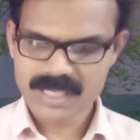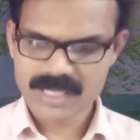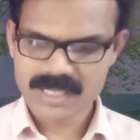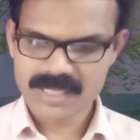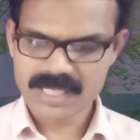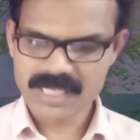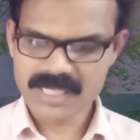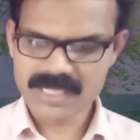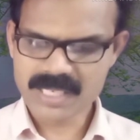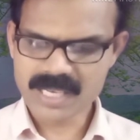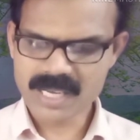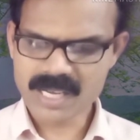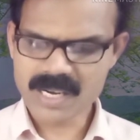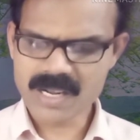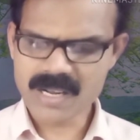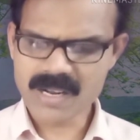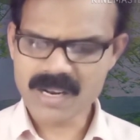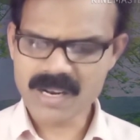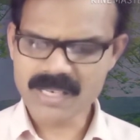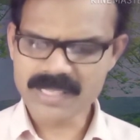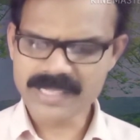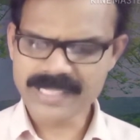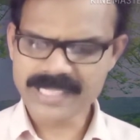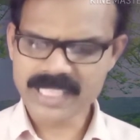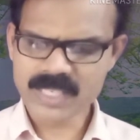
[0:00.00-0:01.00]
These are
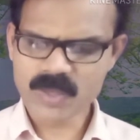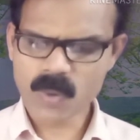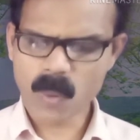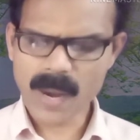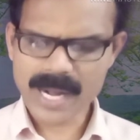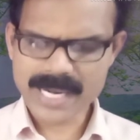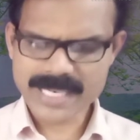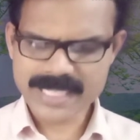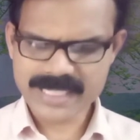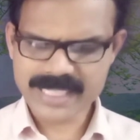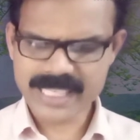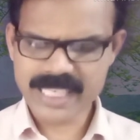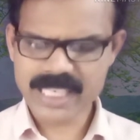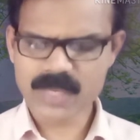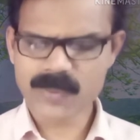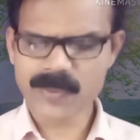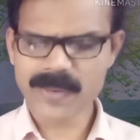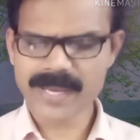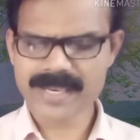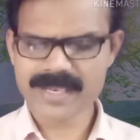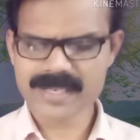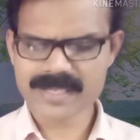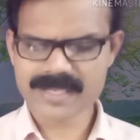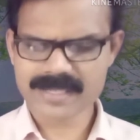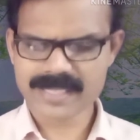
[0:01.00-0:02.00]
all the
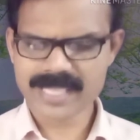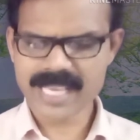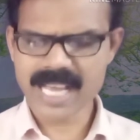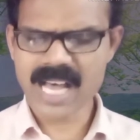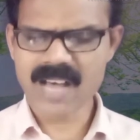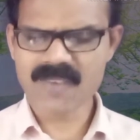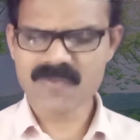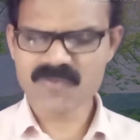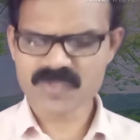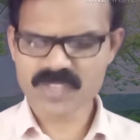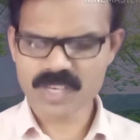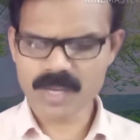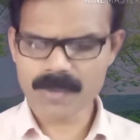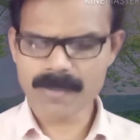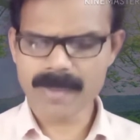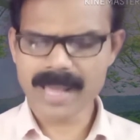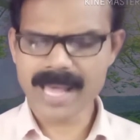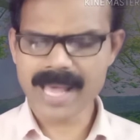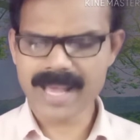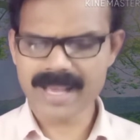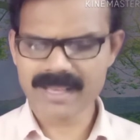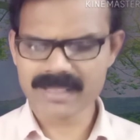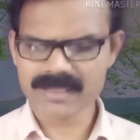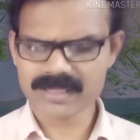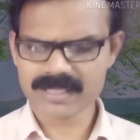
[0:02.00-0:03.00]
consequence, the
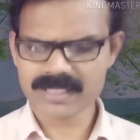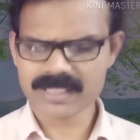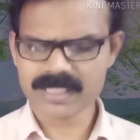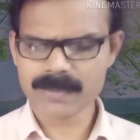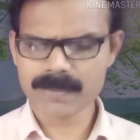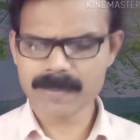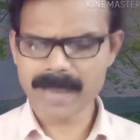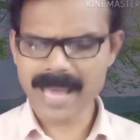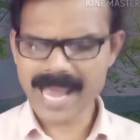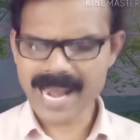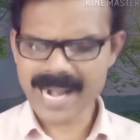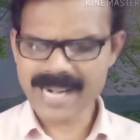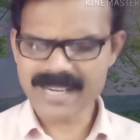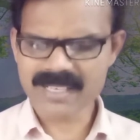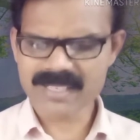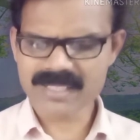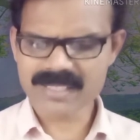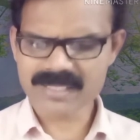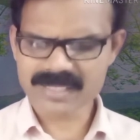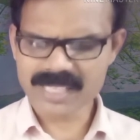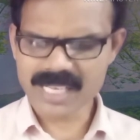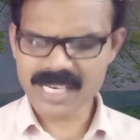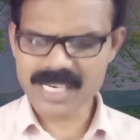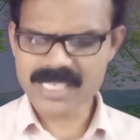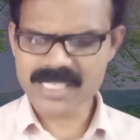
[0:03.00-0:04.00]
aftermath, the bad
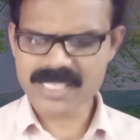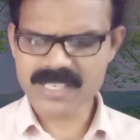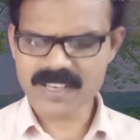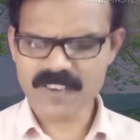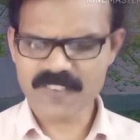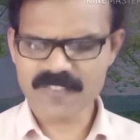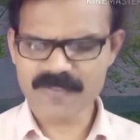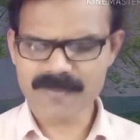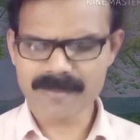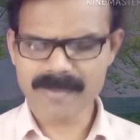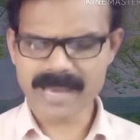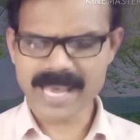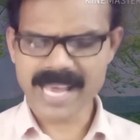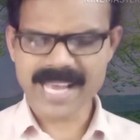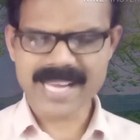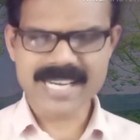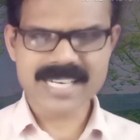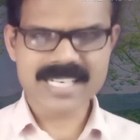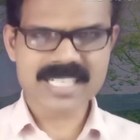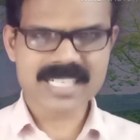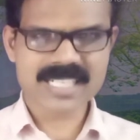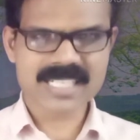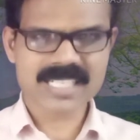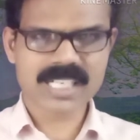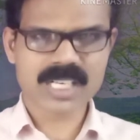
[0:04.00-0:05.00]
result of
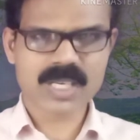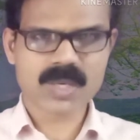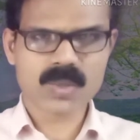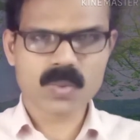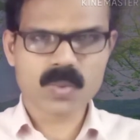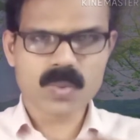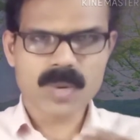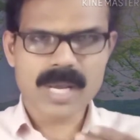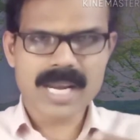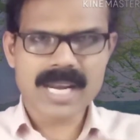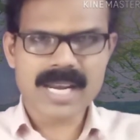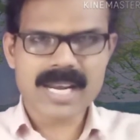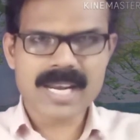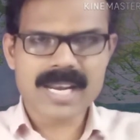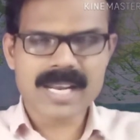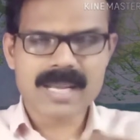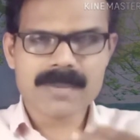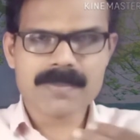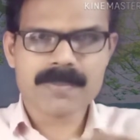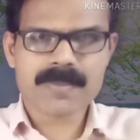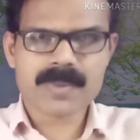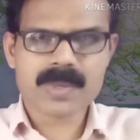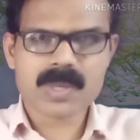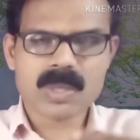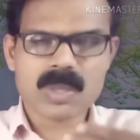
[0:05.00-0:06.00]
man's cruel
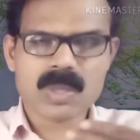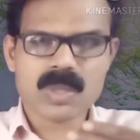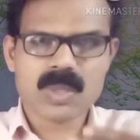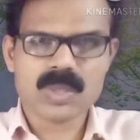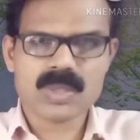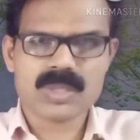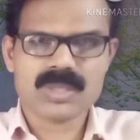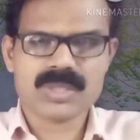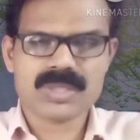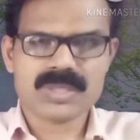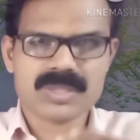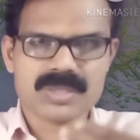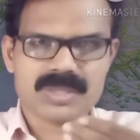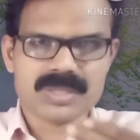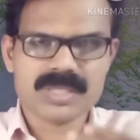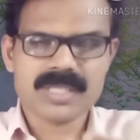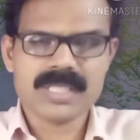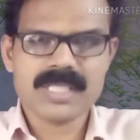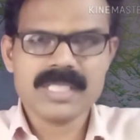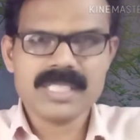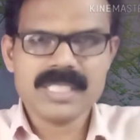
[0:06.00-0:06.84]
approach,